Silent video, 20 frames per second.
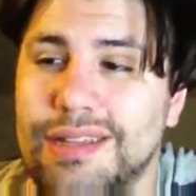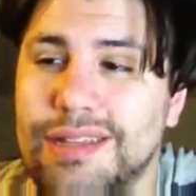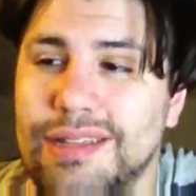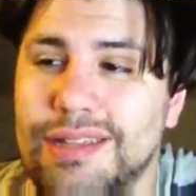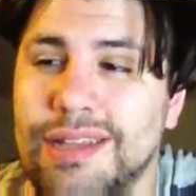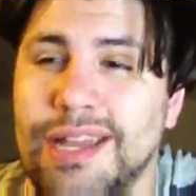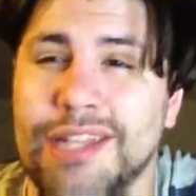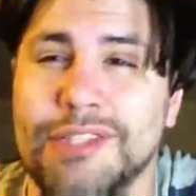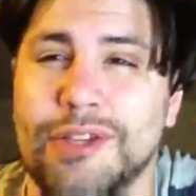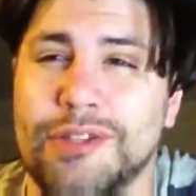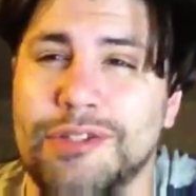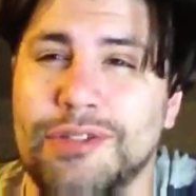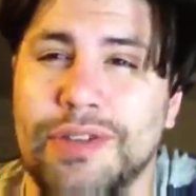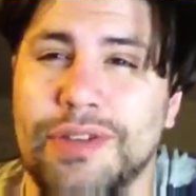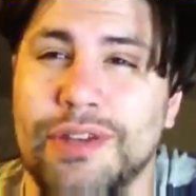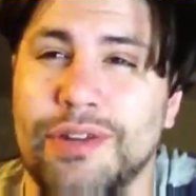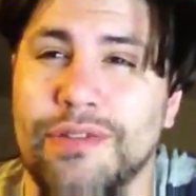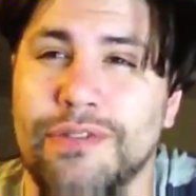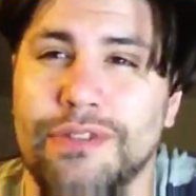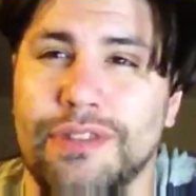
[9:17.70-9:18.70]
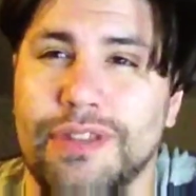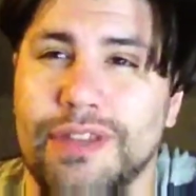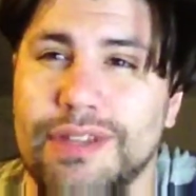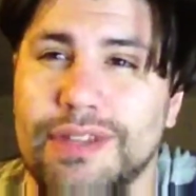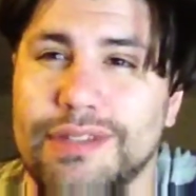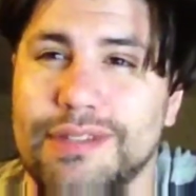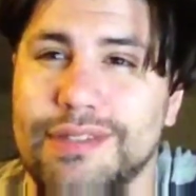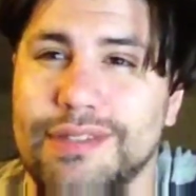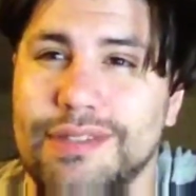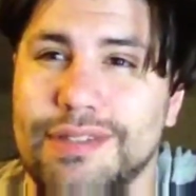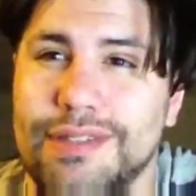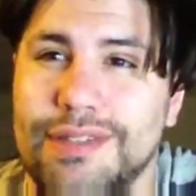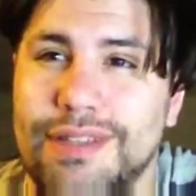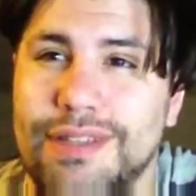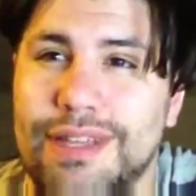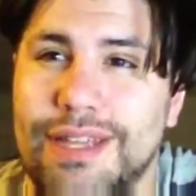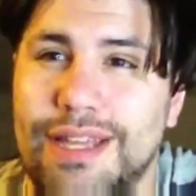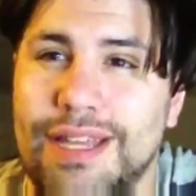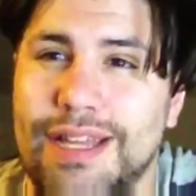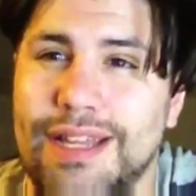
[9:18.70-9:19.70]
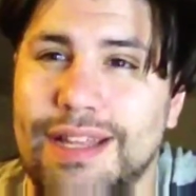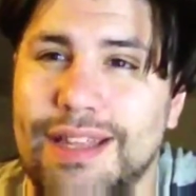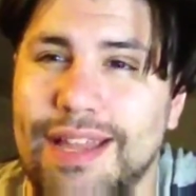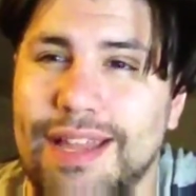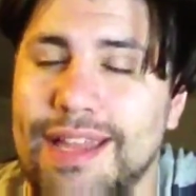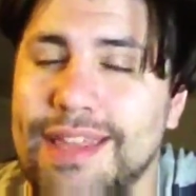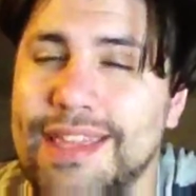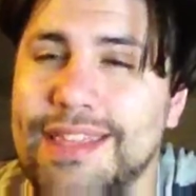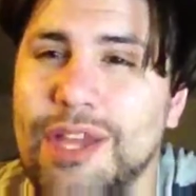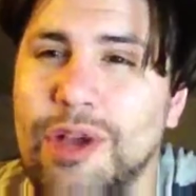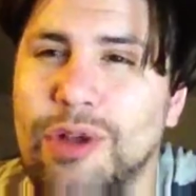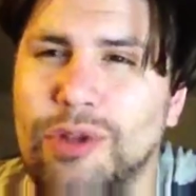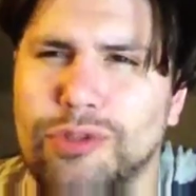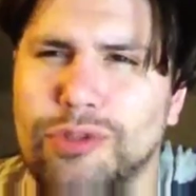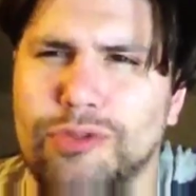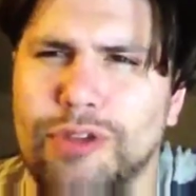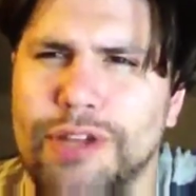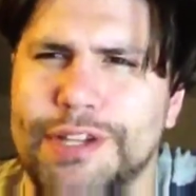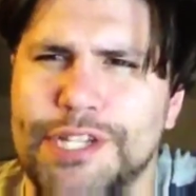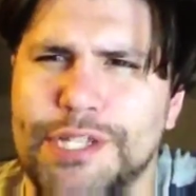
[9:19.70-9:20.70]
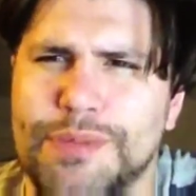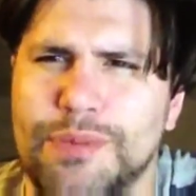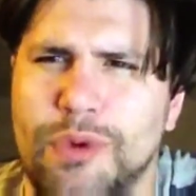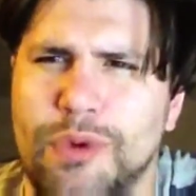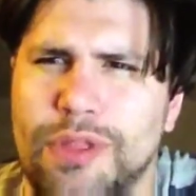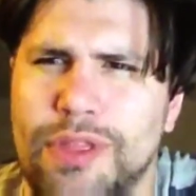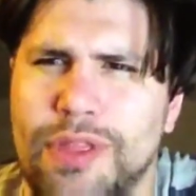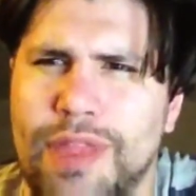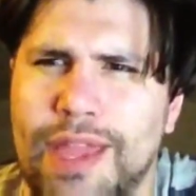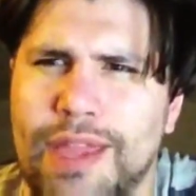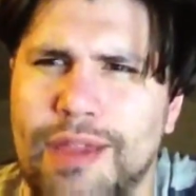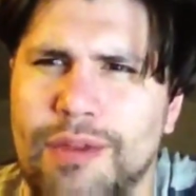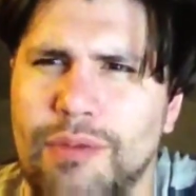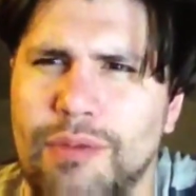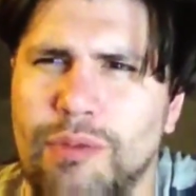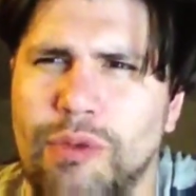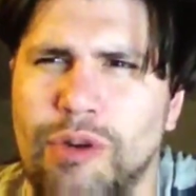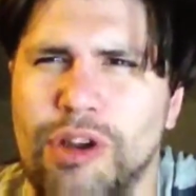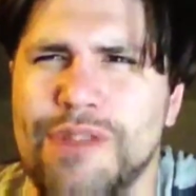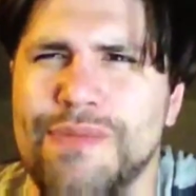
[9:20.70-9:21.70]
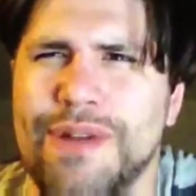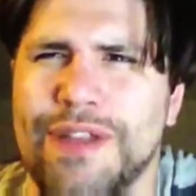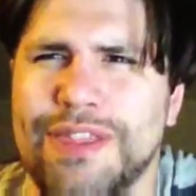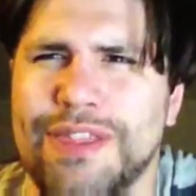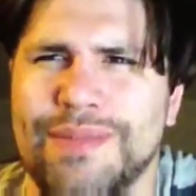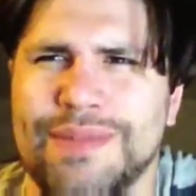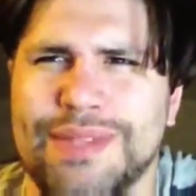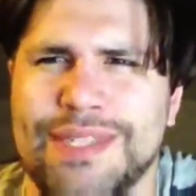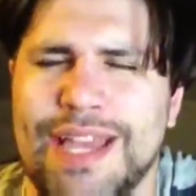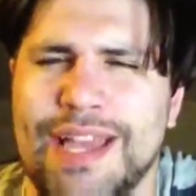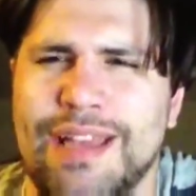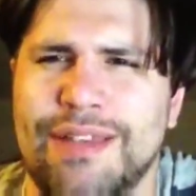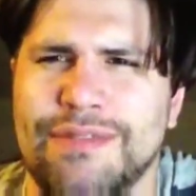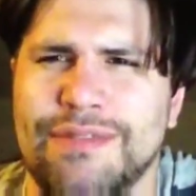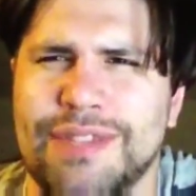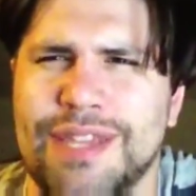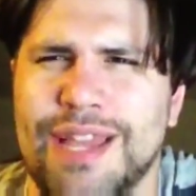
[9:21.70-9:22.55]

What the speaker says: Gods also get over things. Like, I think they hold grudges more than they worry about themselves.